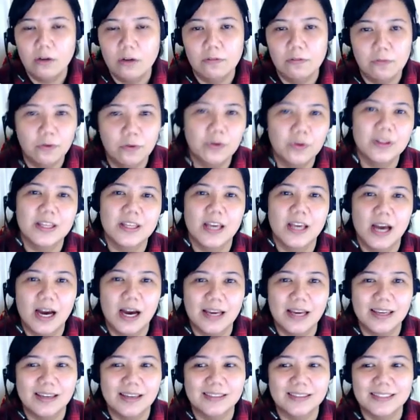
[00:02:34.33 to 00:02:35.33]
for the
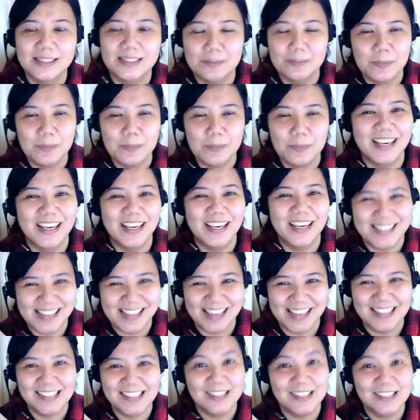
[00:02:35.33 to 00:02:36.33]
IELTS speaking
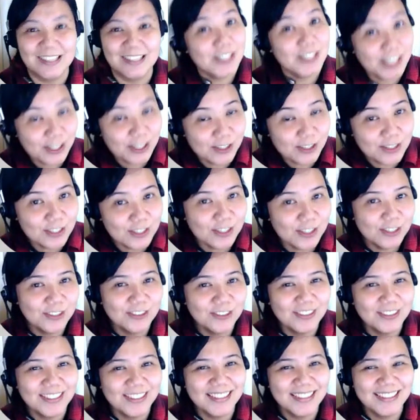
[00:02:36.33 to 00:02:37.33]
test. So see you
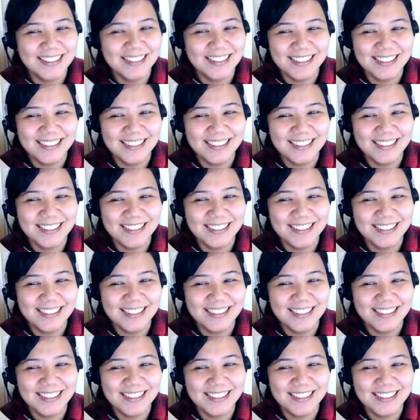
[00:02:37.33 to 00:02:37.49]
soon.